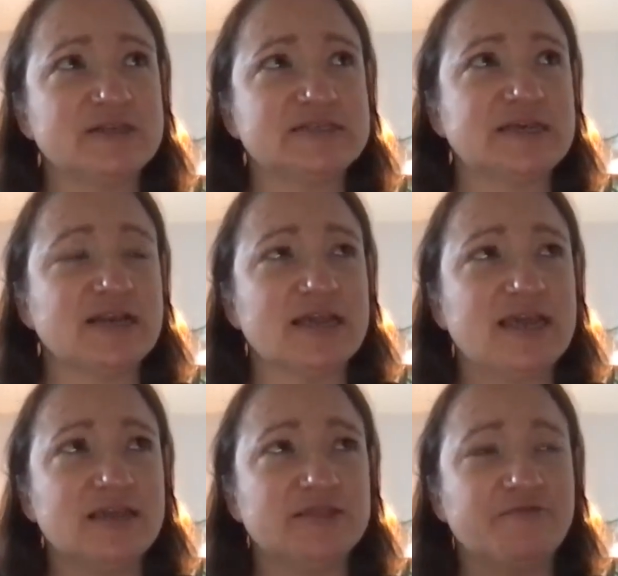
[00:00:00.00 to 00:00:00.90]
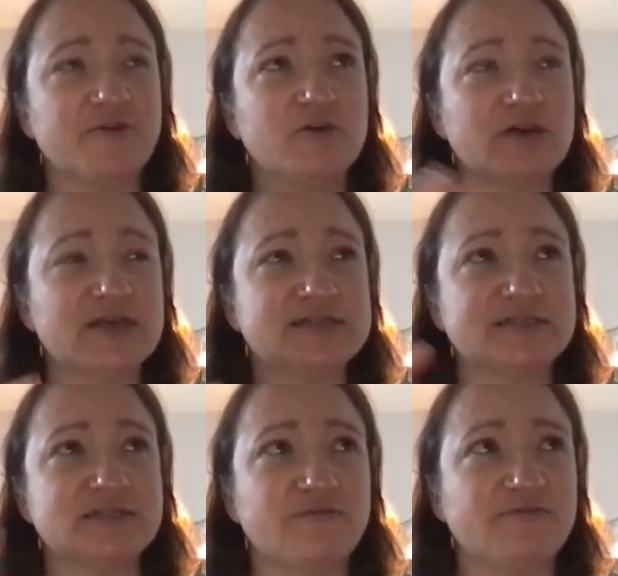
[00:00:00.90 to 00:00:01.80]
suddenly the
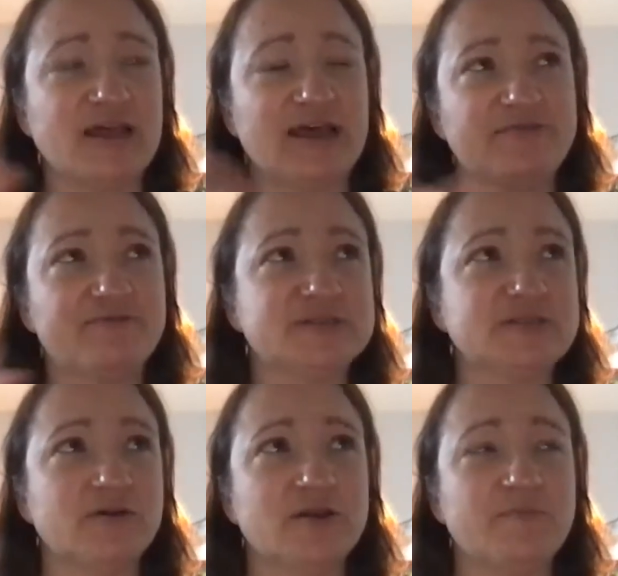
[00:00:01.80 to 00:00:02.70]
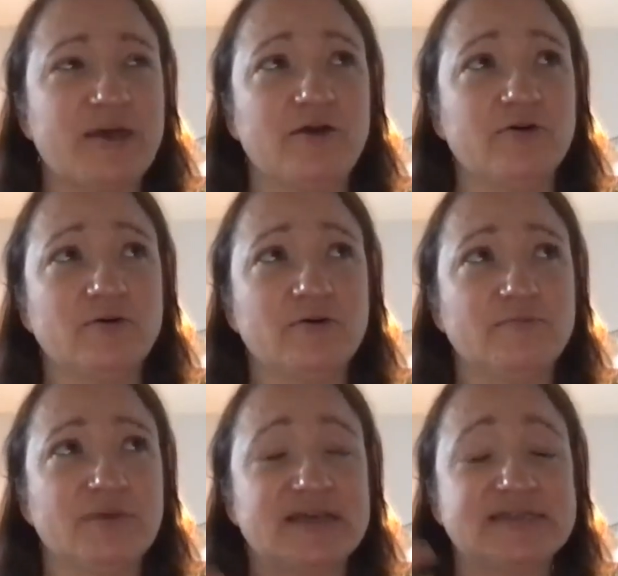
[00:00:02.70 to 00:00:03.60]
focus of life was not about
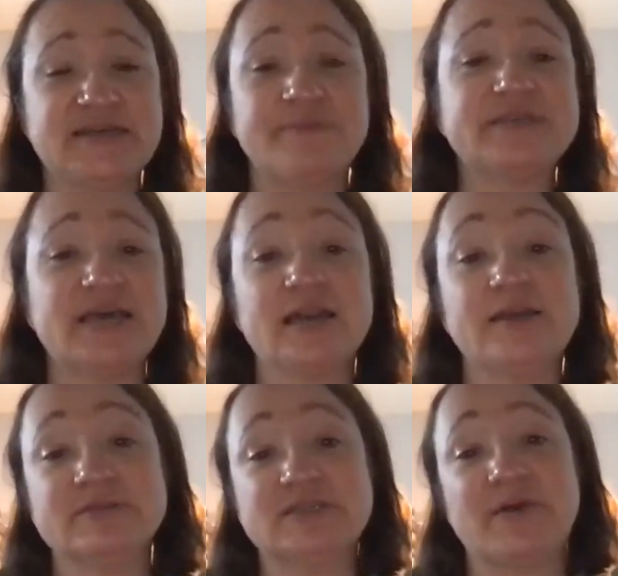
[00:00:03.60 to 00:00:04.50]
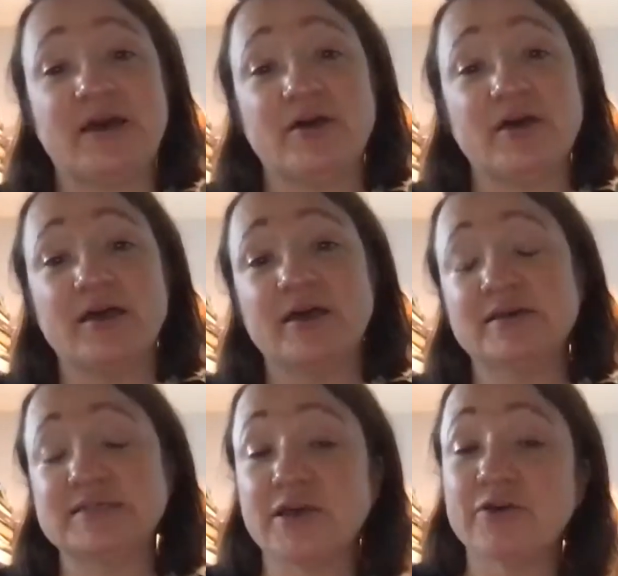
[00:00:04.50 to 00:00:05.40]
my stepdad it was about her
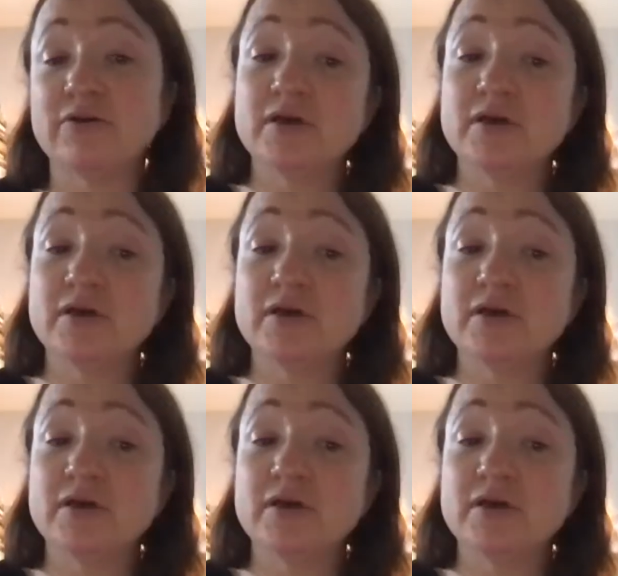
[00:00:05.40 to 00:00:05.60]
so